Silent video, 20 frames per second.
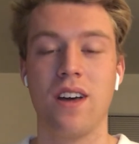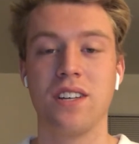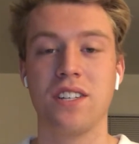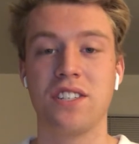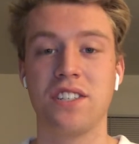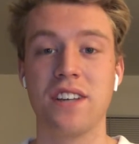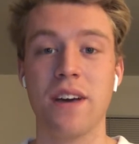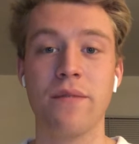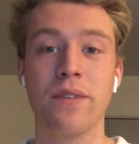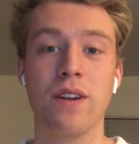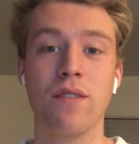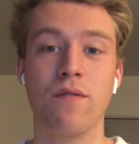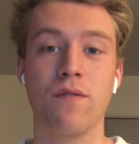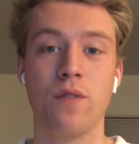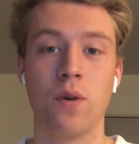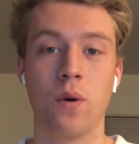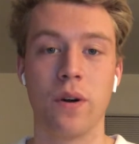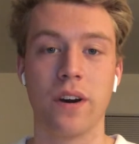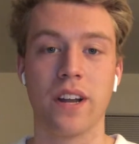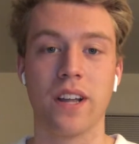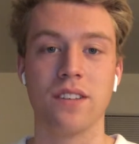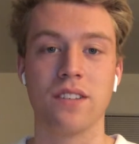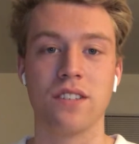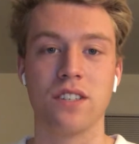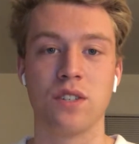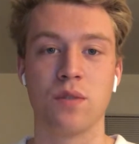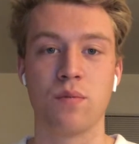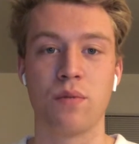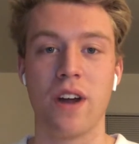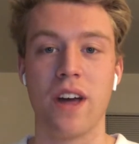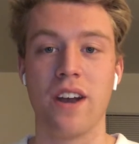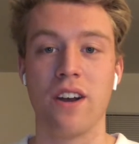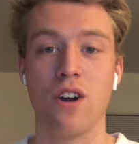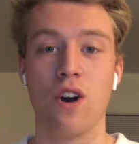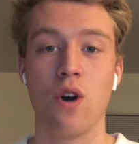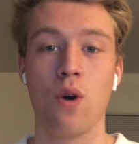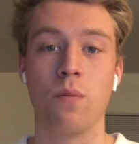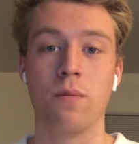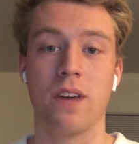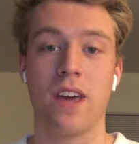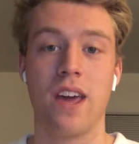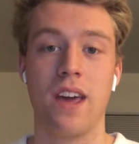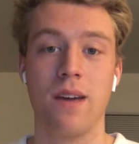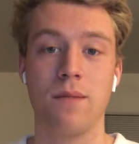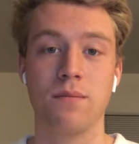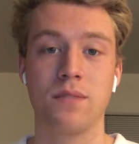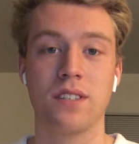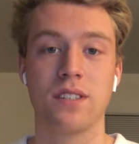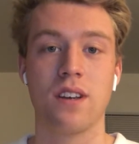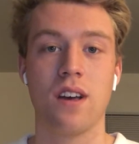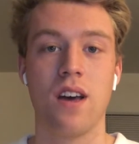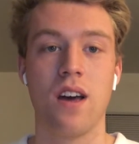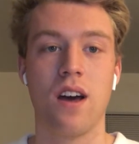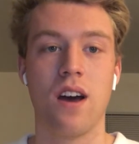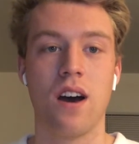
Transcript: 7 and 4 against the spread in home games.